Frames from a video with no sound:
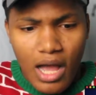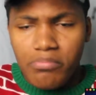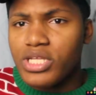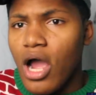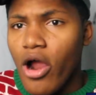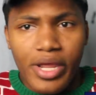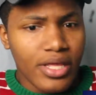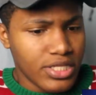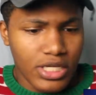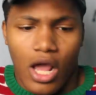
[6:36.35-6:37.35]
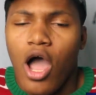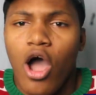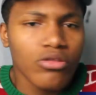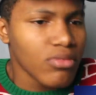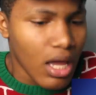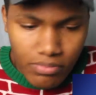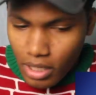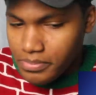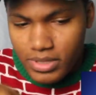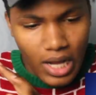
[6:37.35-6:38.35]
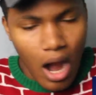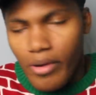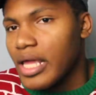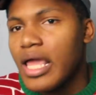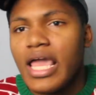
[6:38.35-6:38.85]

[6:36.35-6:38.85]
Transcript: I'm sorry to all. I'm sorry.